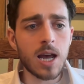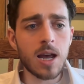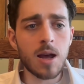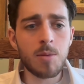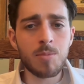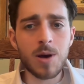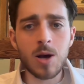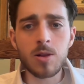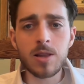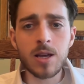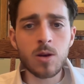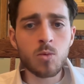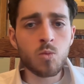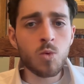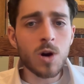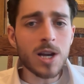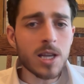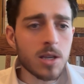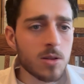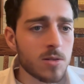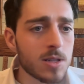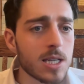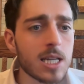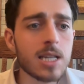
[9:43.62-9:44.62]
about like what
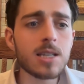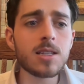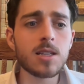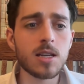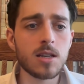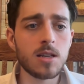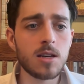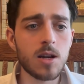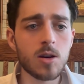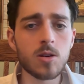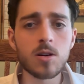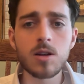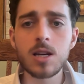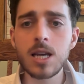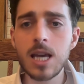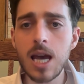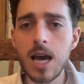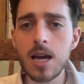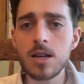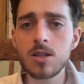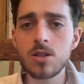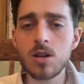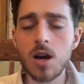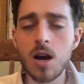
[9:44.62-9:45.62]
you need to know to
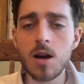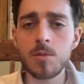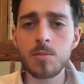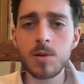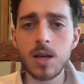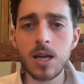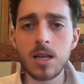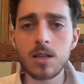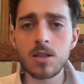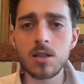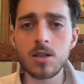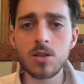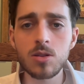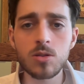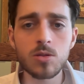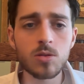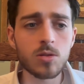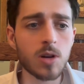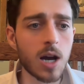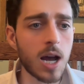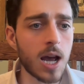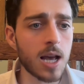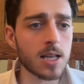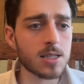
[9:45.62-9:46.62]
get a job
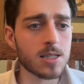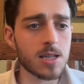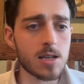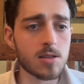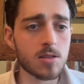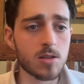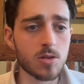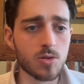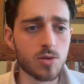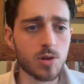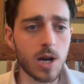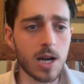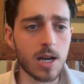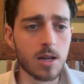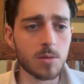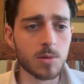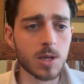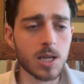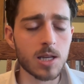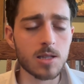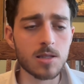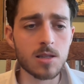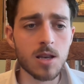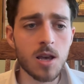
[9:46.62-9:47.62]
into sales and trading,
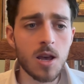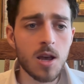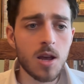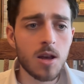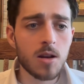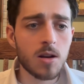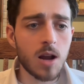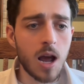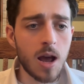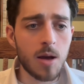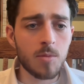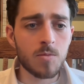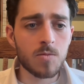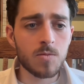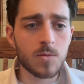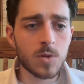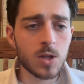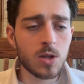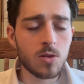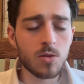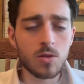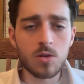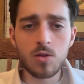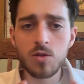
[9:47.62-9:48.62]
because
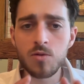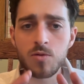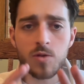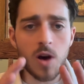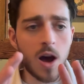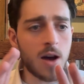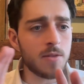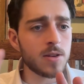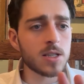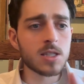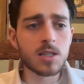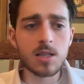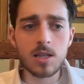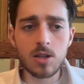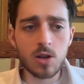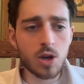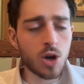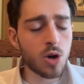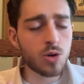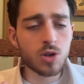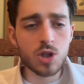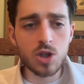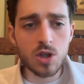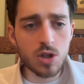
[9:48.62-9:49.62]
you've obviously
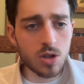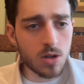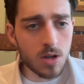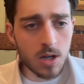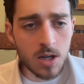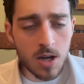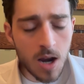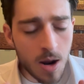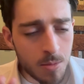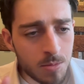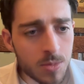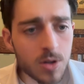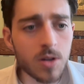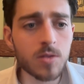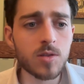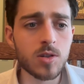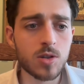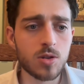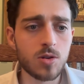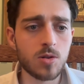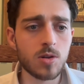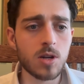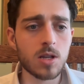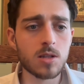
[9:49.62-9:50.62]
coached a number of
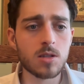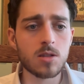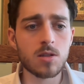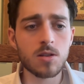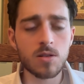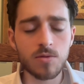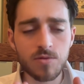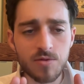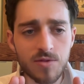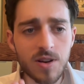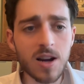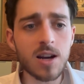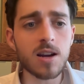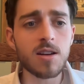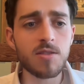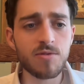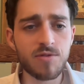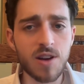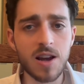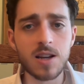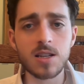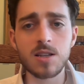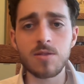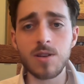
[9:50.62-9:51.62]
students. You're very
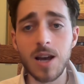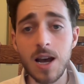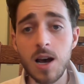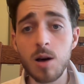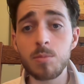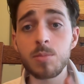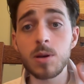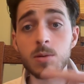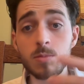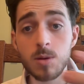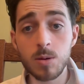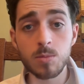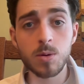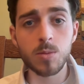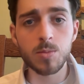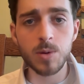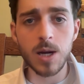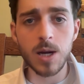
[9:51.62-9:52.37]
effective at helping people